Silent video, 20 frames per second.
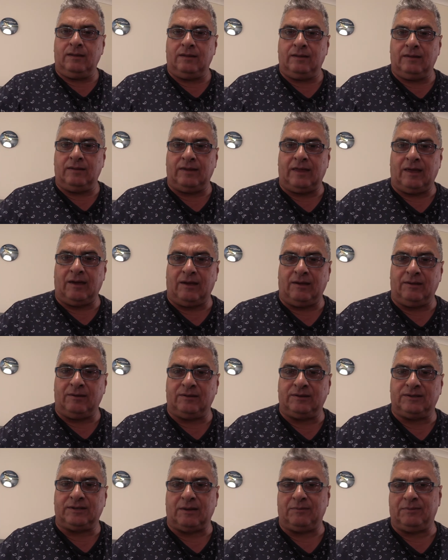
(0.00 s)
Now
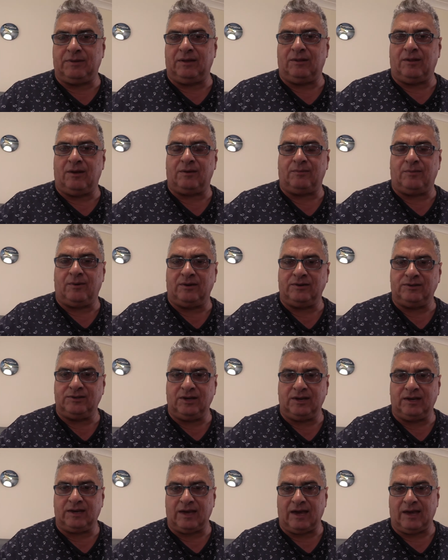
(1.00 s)
on something like my
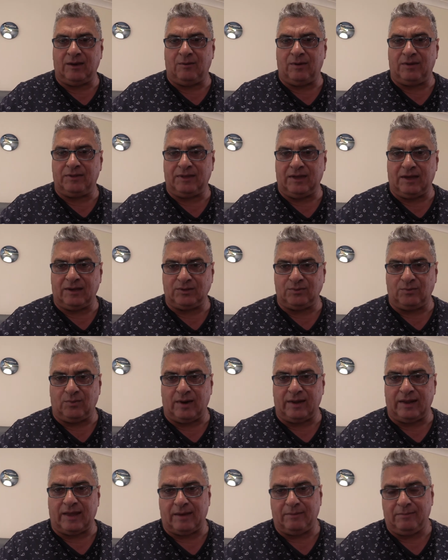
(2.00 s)

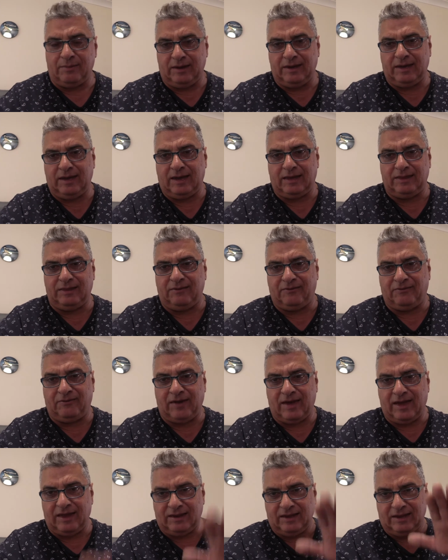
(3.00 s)
GK1001RB head, the
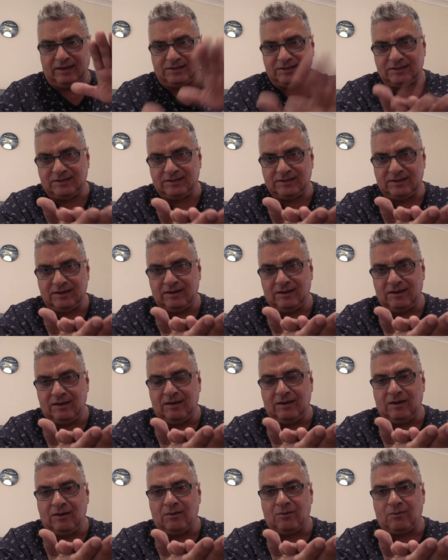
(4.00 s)
fan is
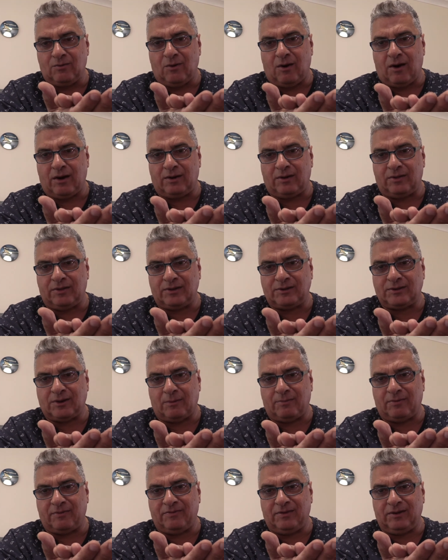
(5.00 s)
right on the
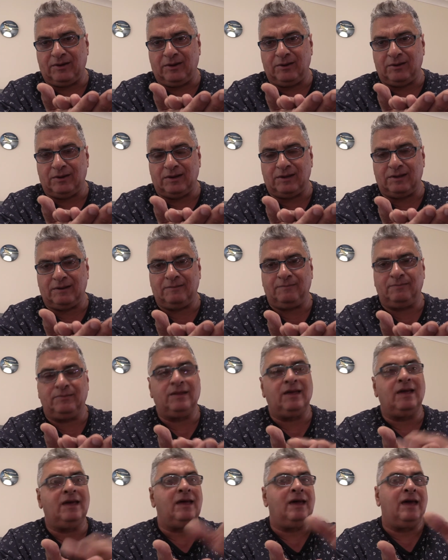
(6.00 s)
top of the unit
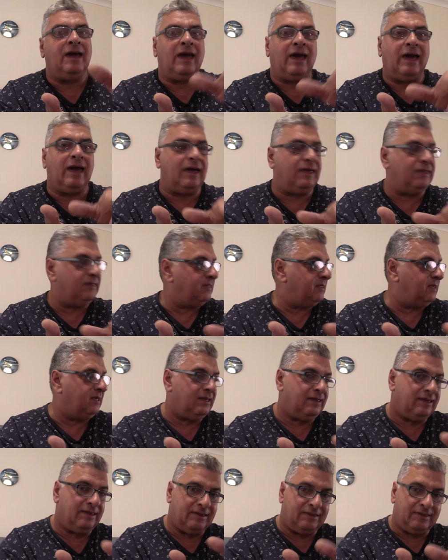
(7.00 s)
and
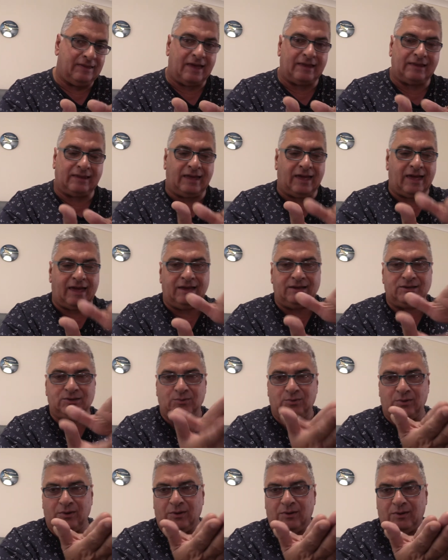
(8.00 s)
that case
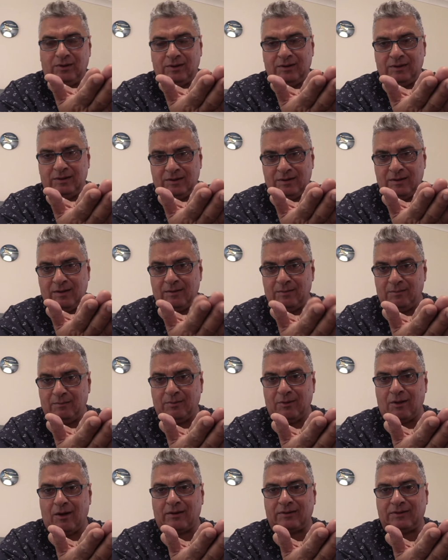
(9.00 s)
will
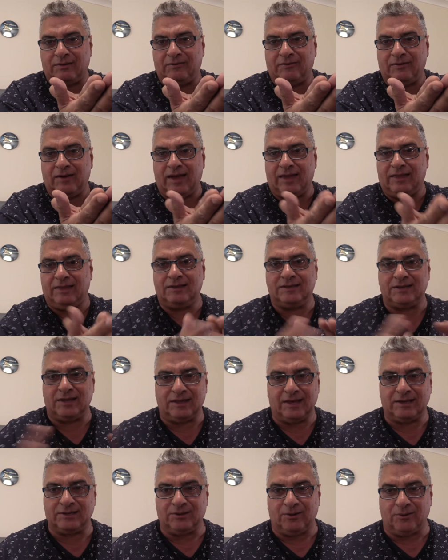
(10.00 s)
block the fan, so
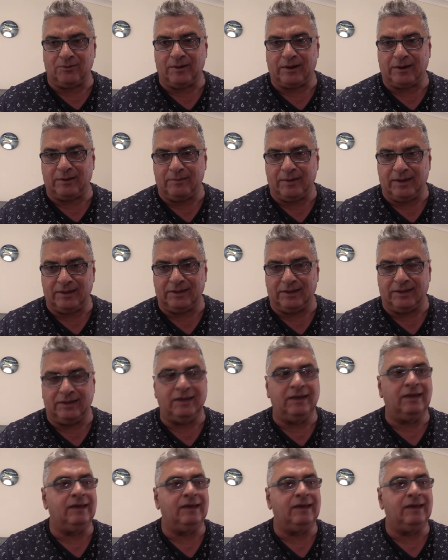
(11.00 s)
that's not recommended.